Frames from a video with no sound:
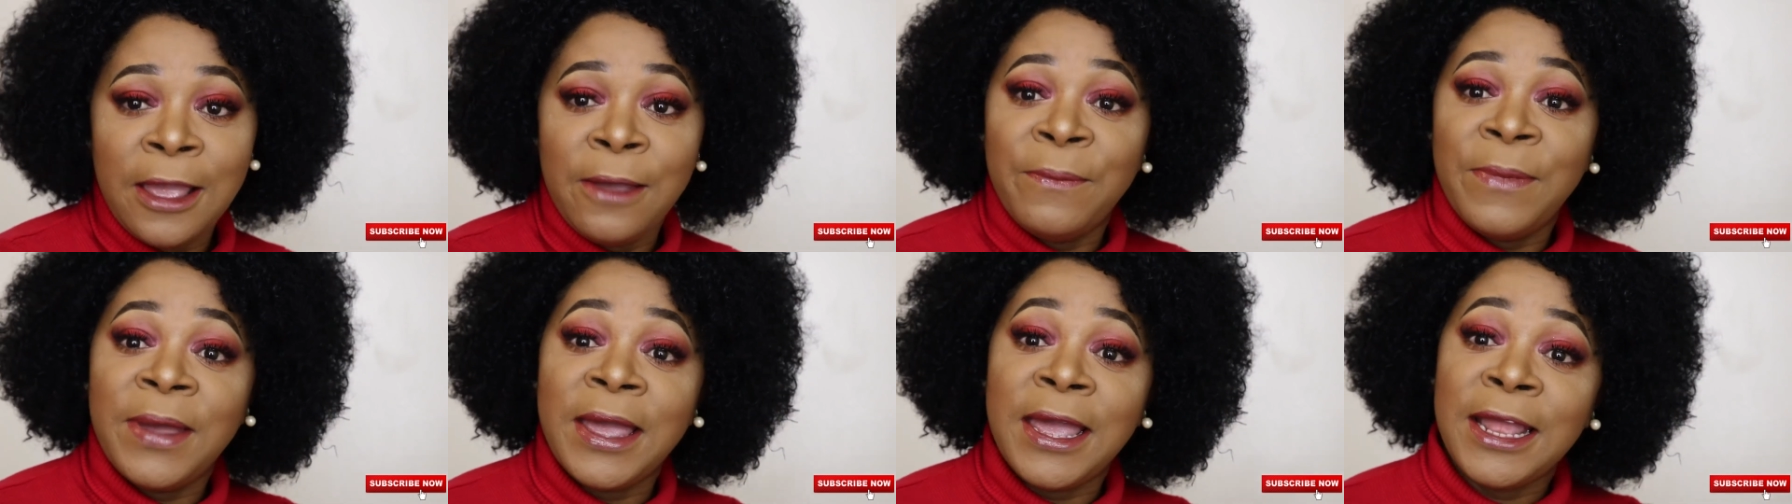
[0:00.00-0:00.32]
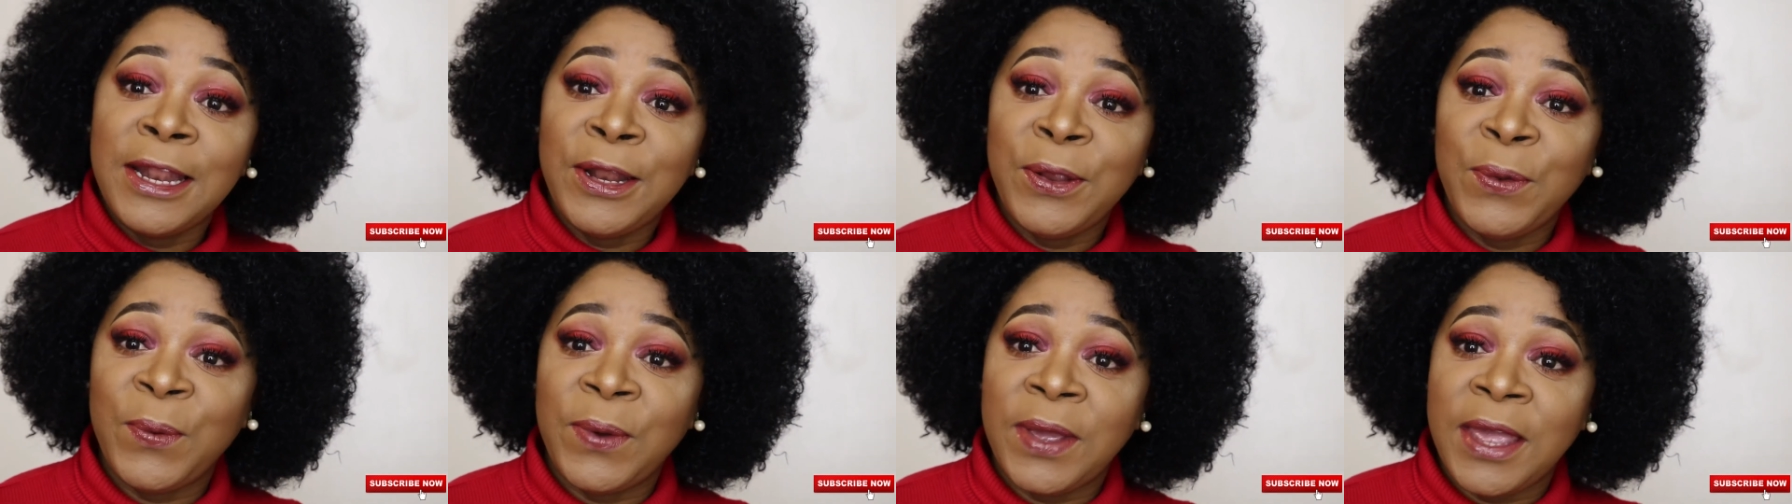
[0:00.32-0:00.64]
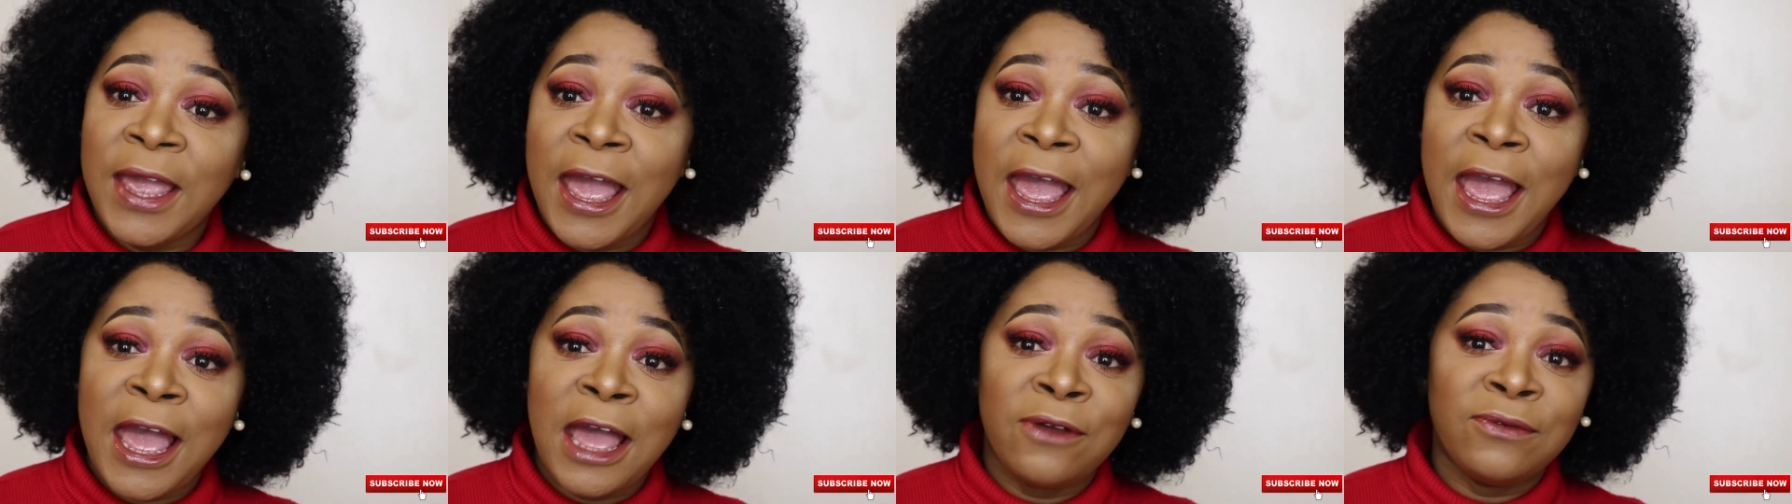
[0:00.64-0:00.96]
But anyway,
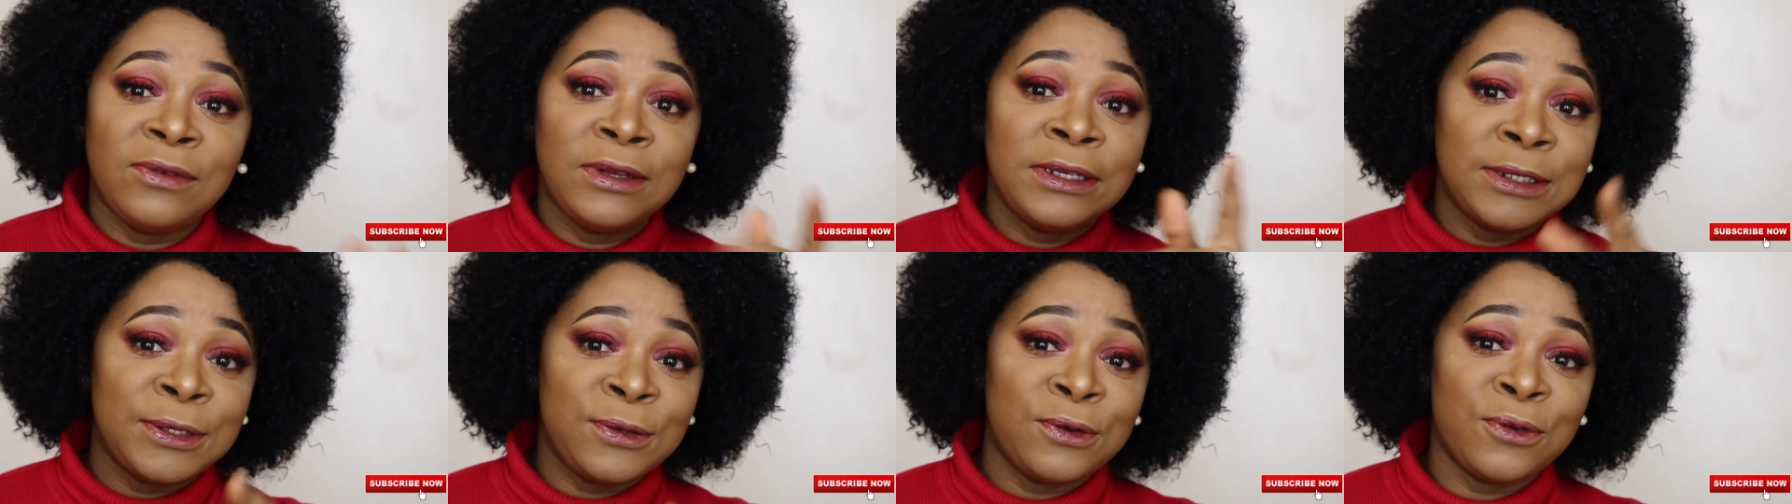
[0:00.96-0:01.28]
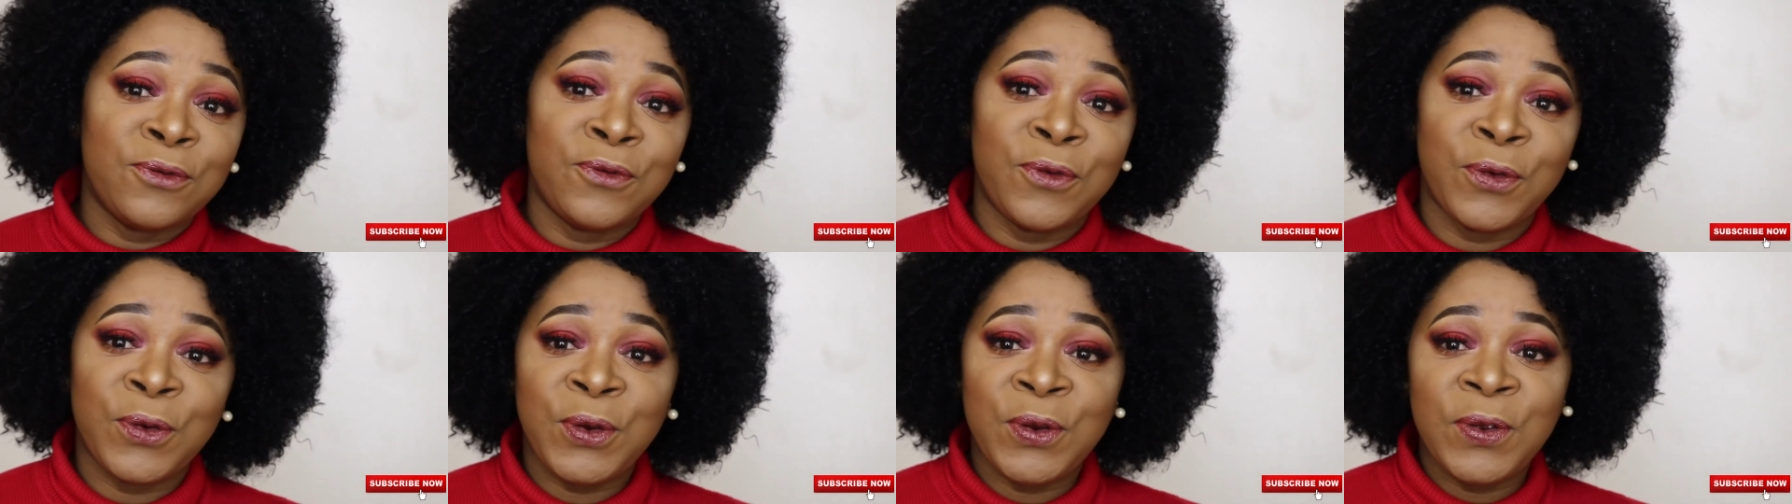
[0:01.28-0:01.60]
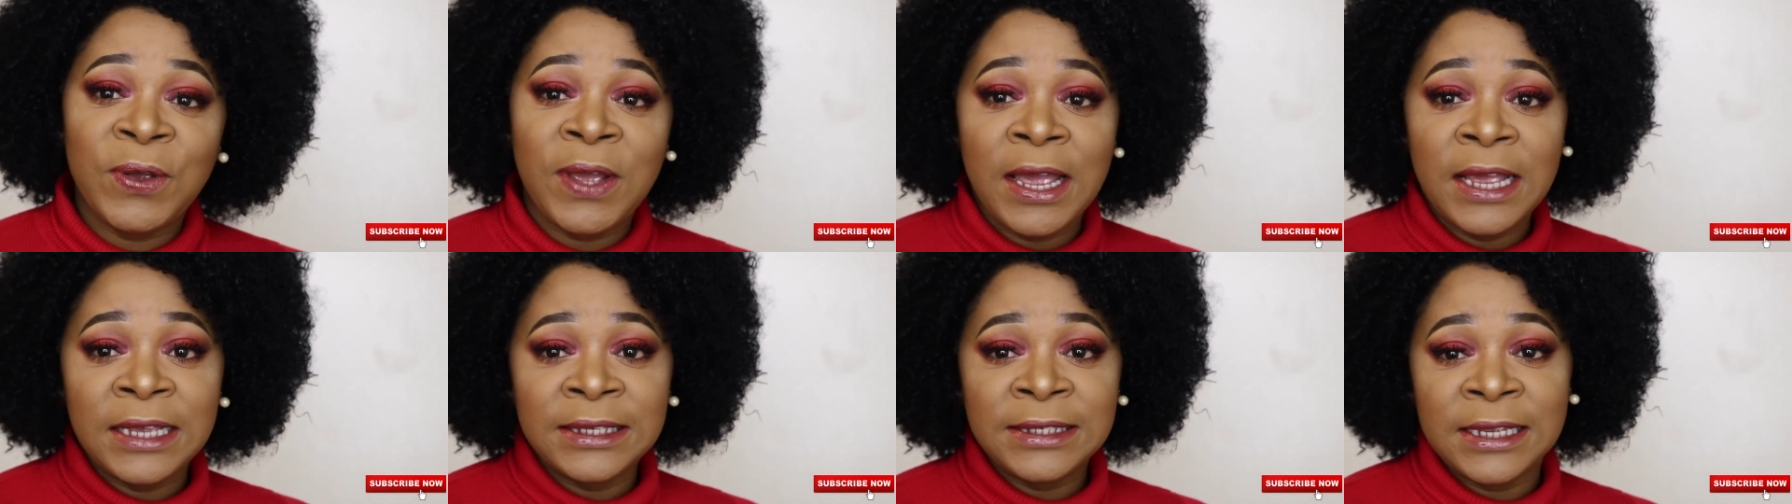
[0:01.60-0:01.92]
I have this look for you
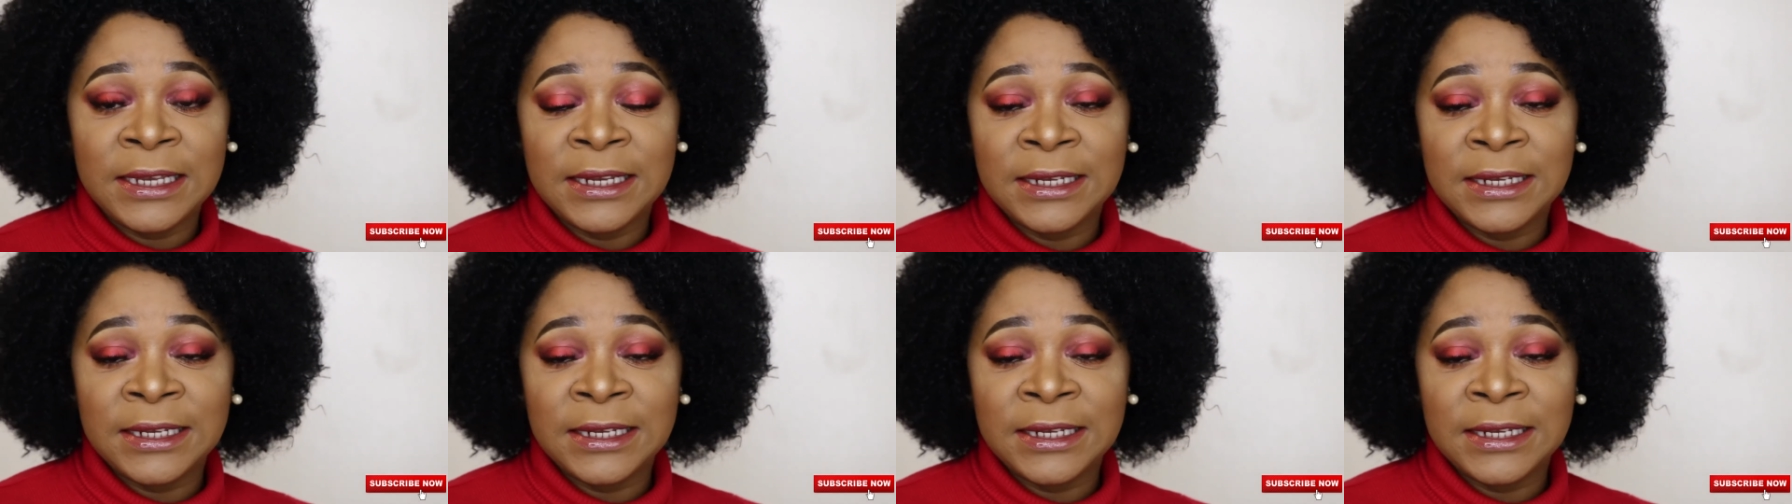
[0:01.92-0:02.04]
guys,